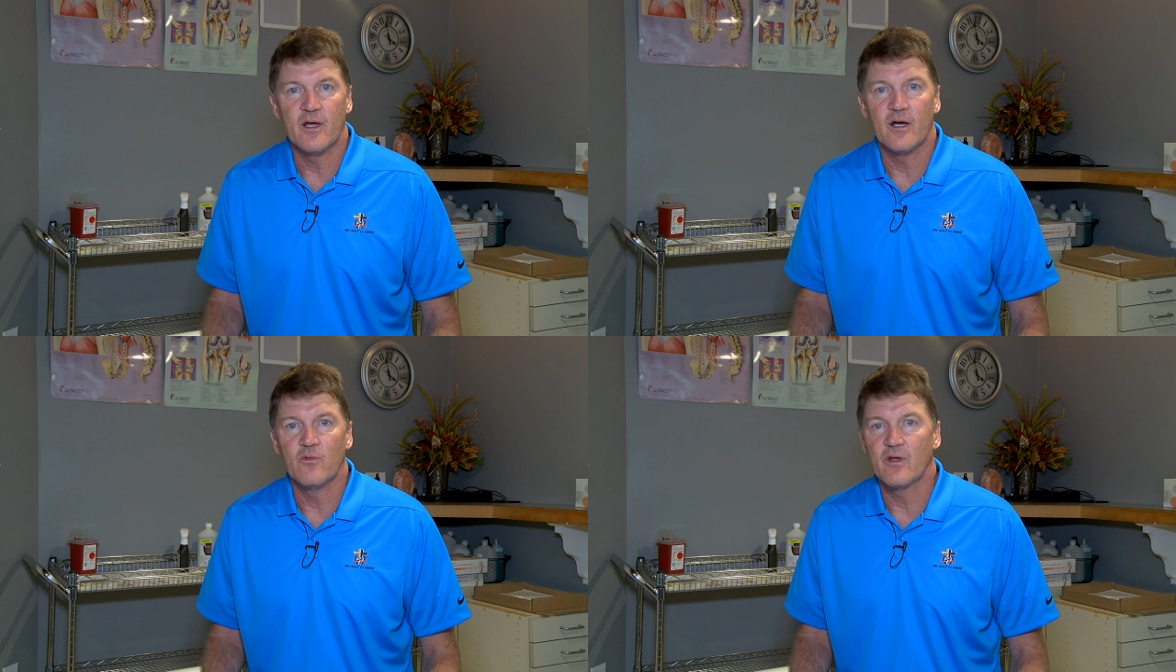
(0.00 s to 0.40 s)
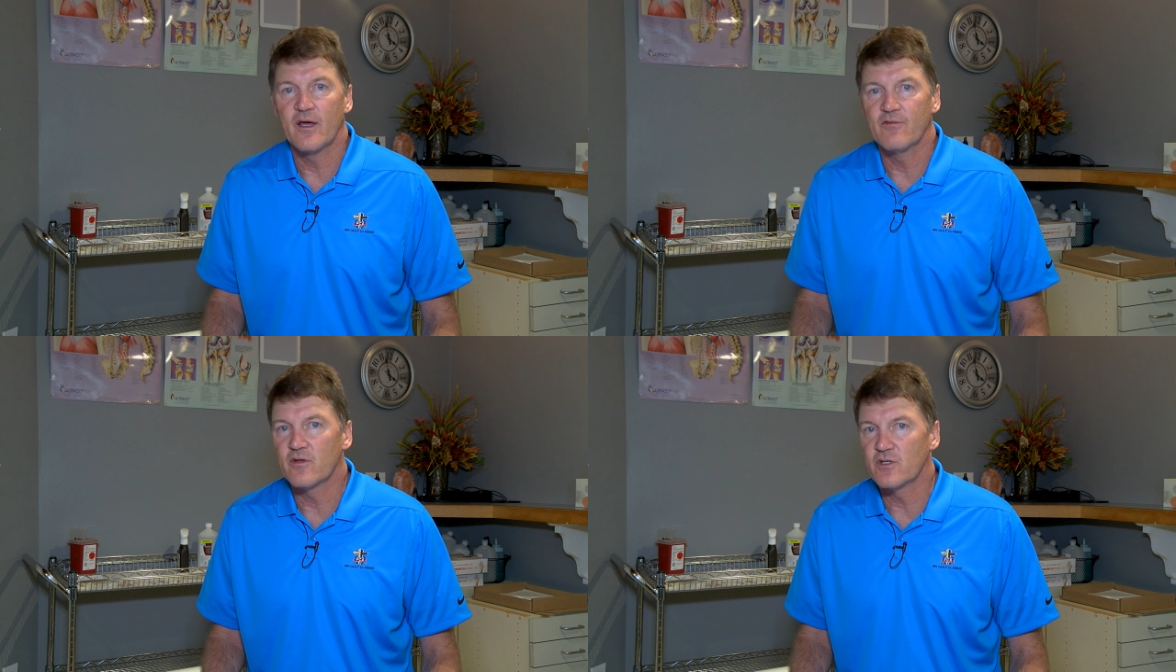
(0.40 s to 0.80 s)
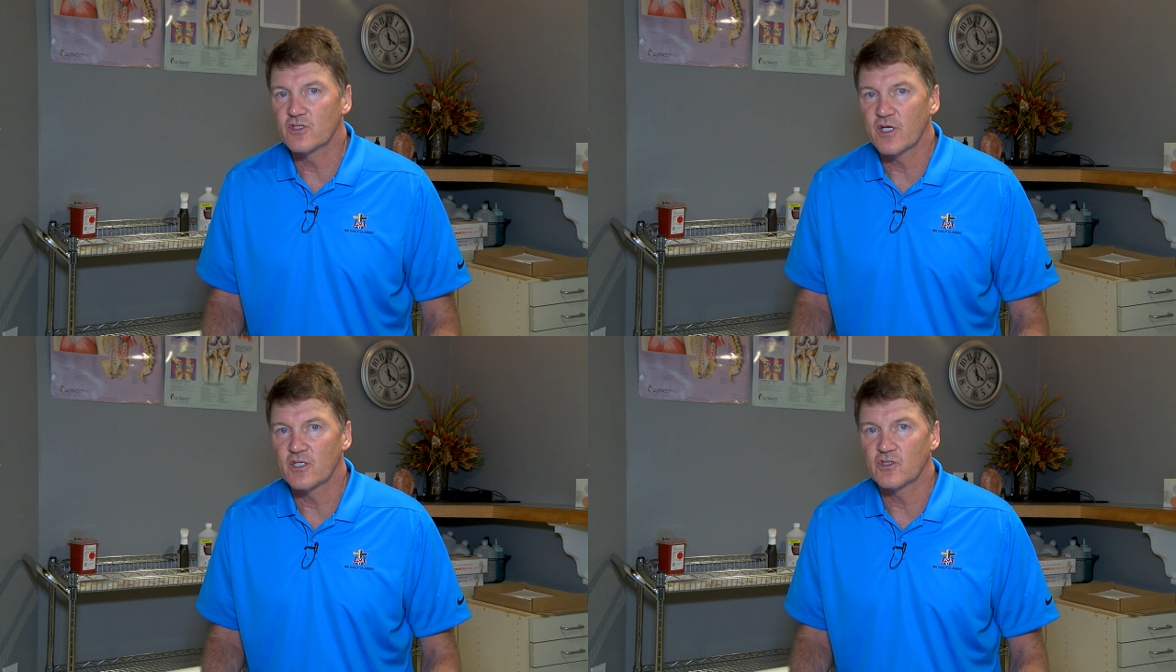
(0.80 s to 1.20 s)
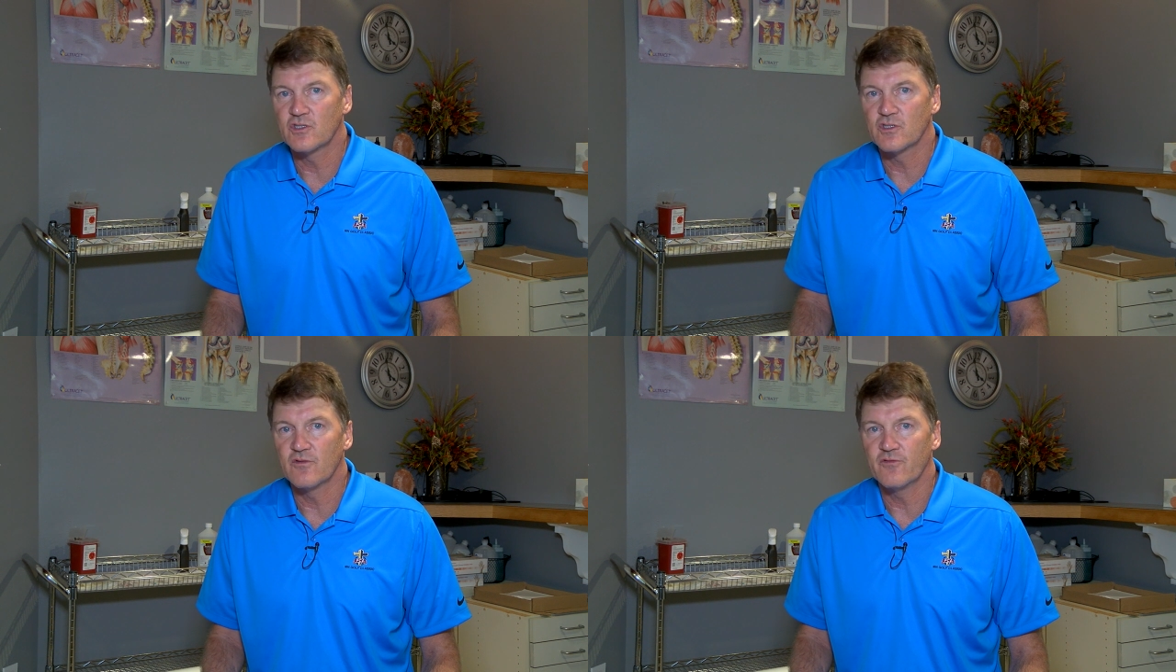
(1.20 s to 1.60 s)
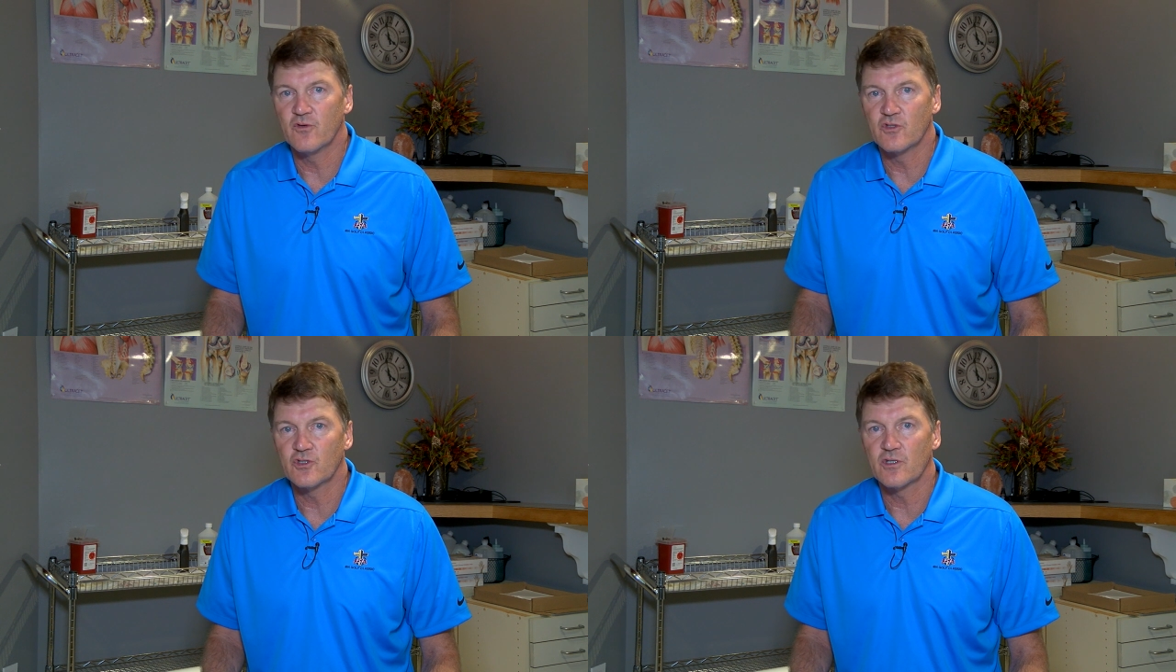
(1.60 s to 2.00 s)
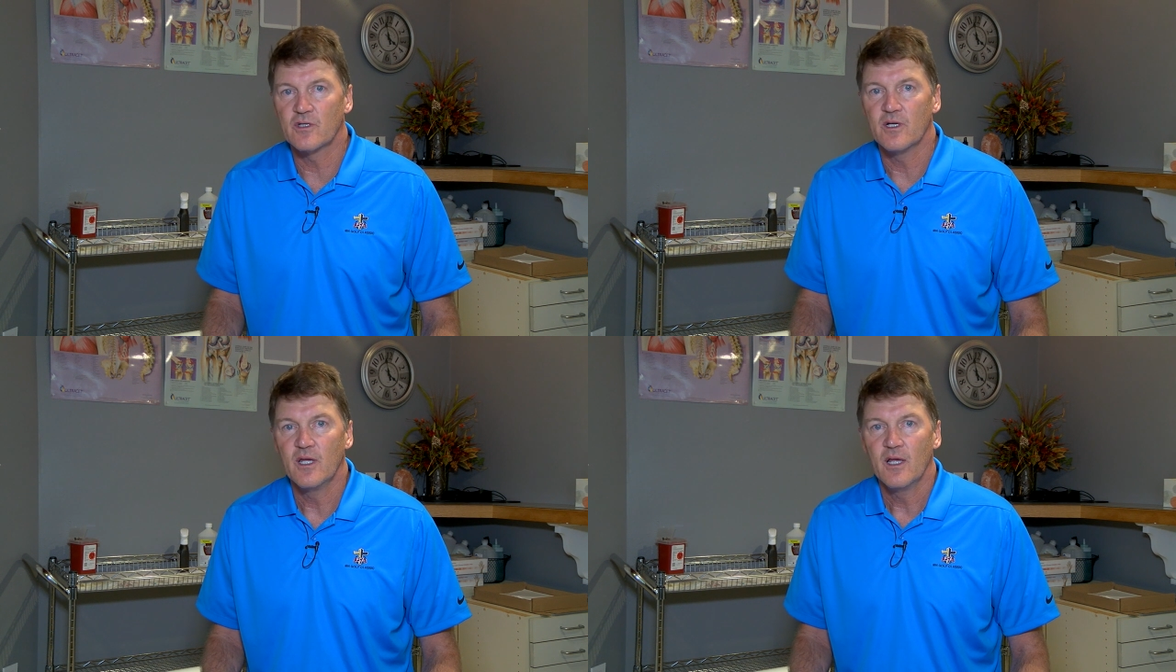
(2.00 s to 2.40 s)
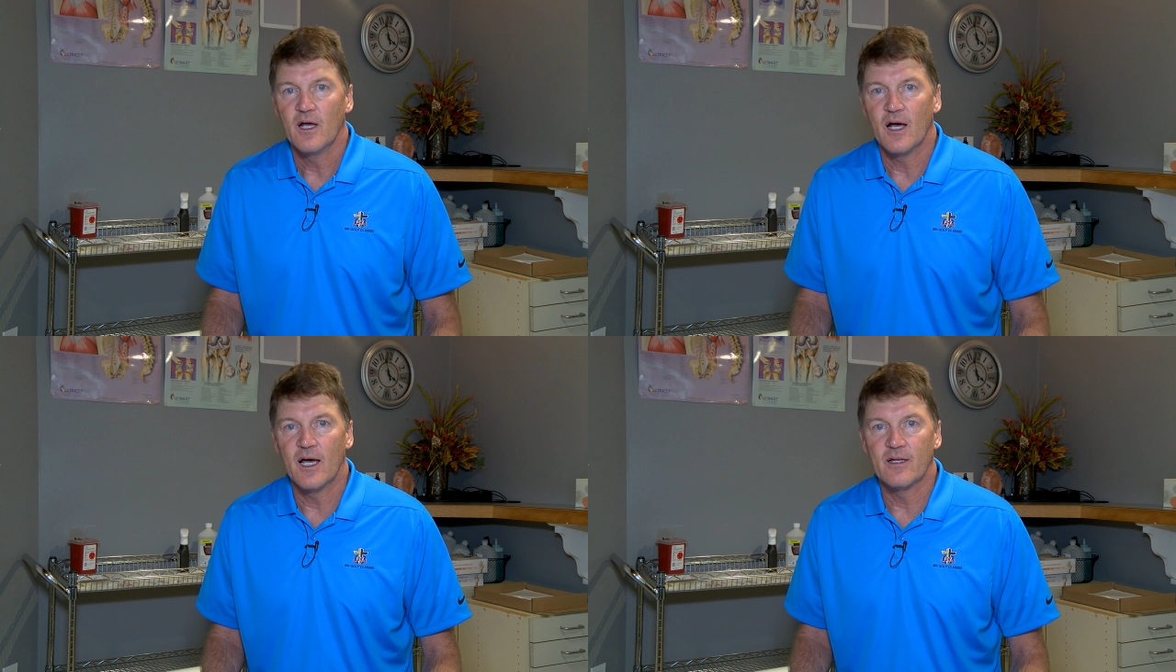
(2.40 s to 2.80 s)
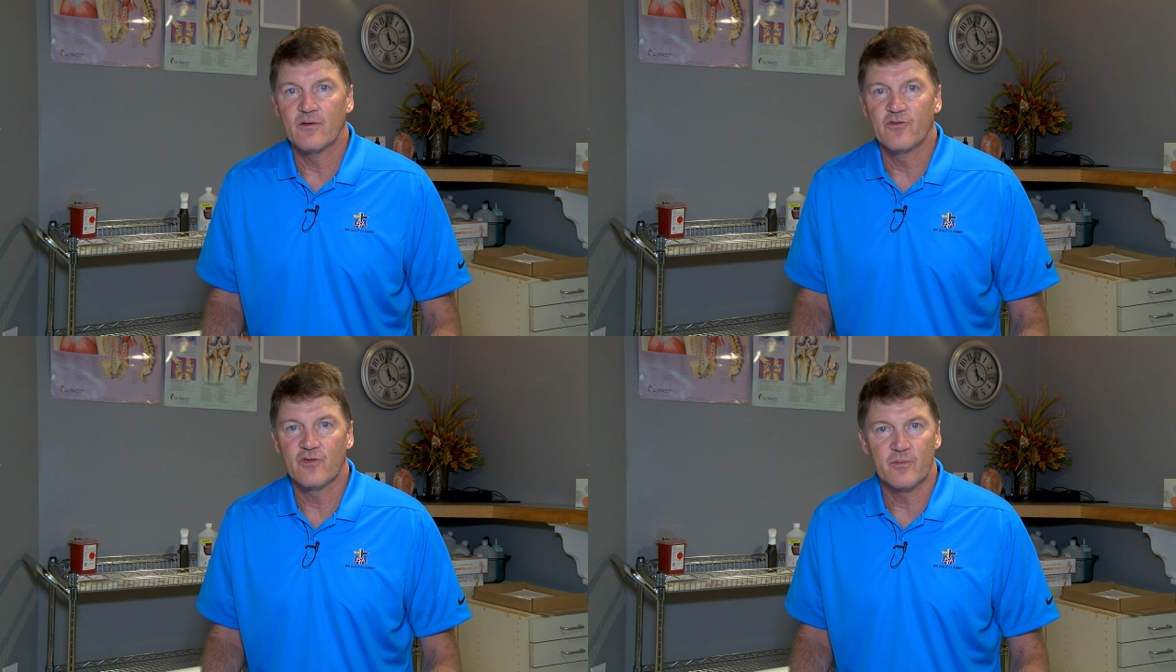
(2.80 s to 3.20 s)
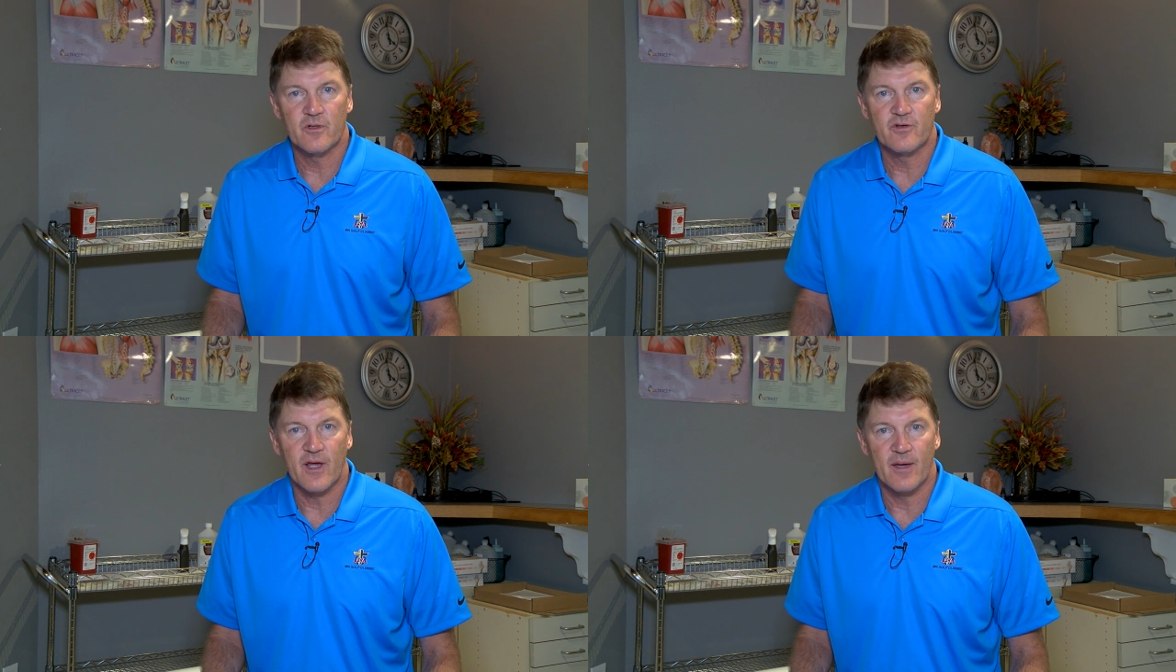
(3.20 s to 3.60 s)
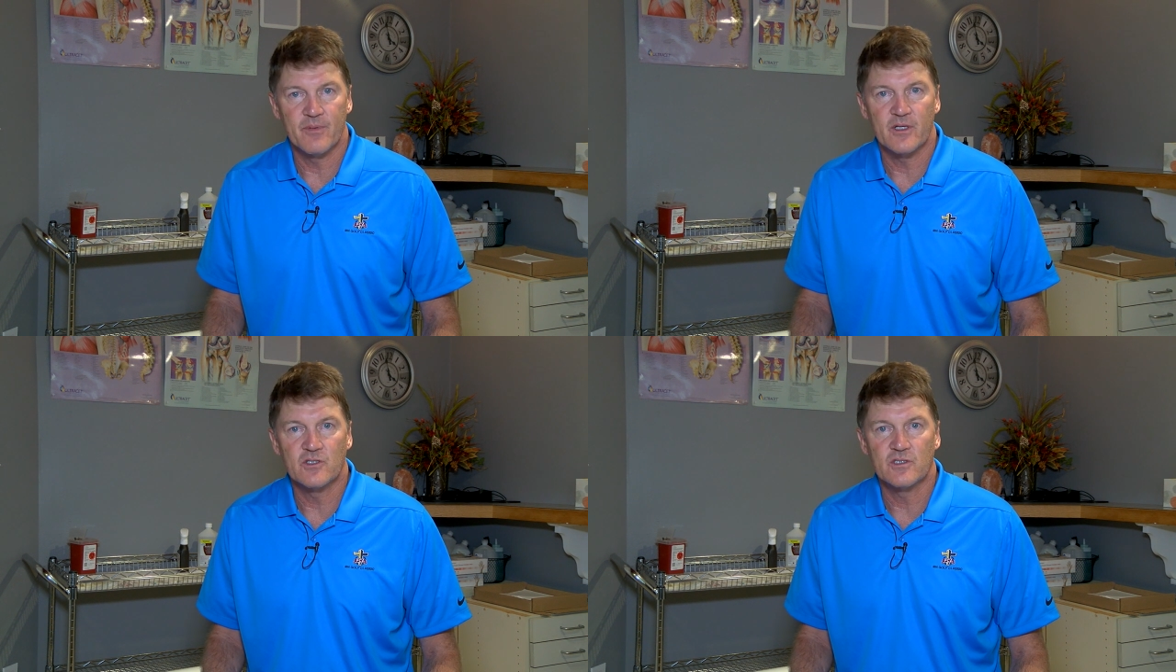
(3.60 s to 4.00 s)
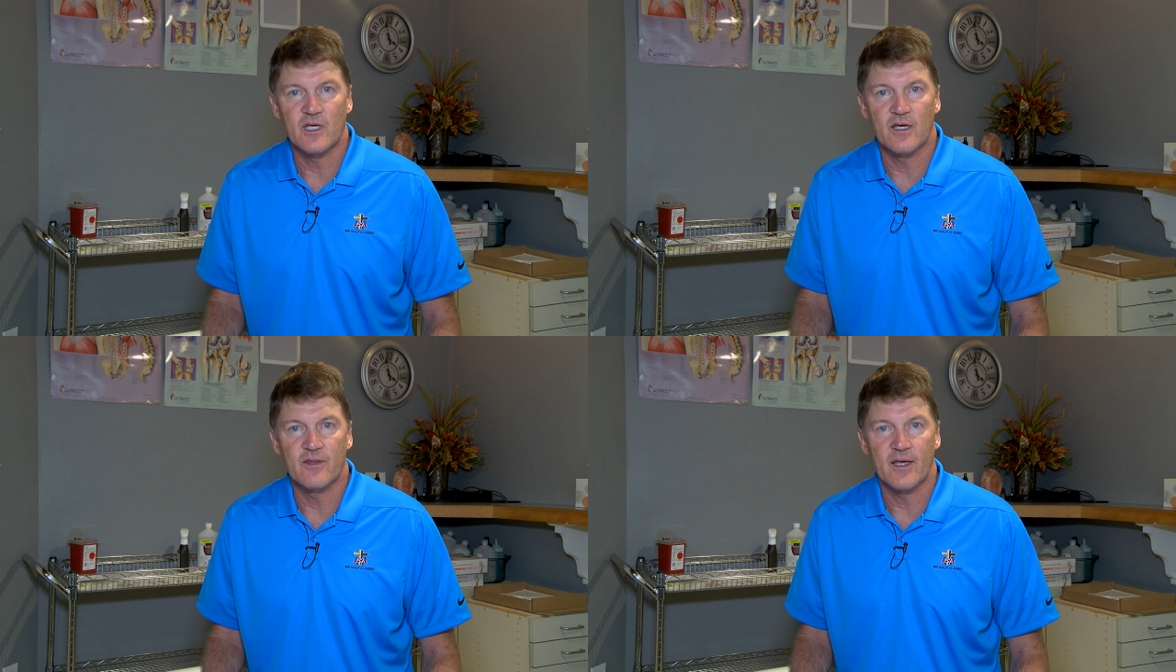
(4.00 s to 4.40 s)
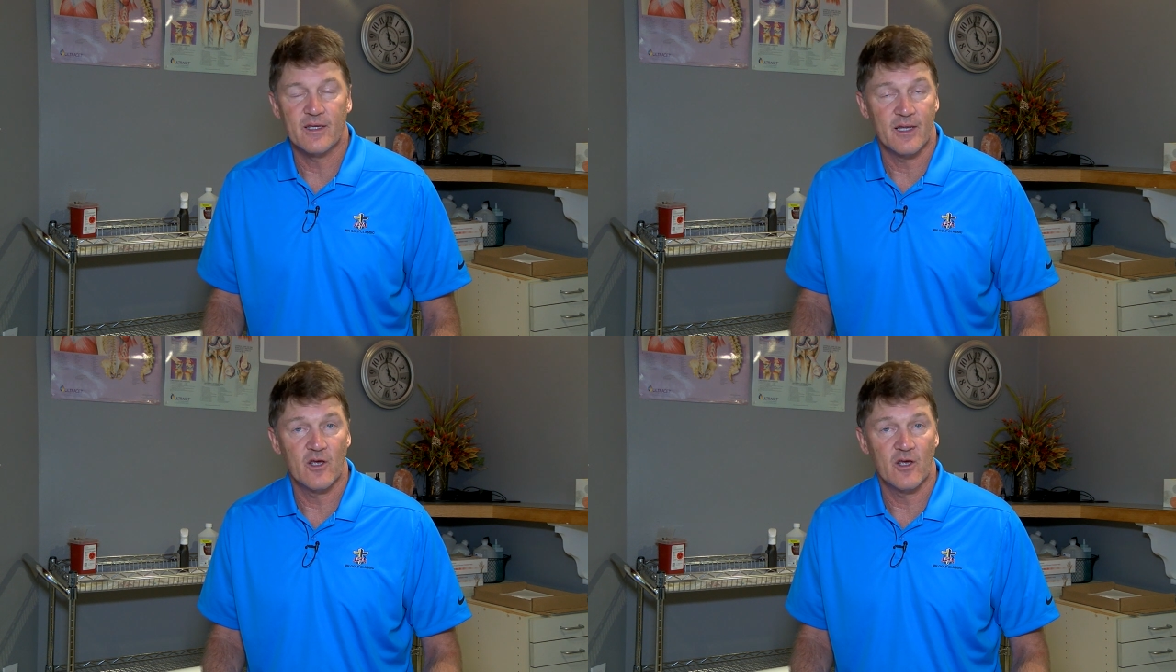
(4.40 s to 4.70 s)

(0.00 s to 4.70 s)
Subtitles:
We'll have other discussions in the future on similar topics that can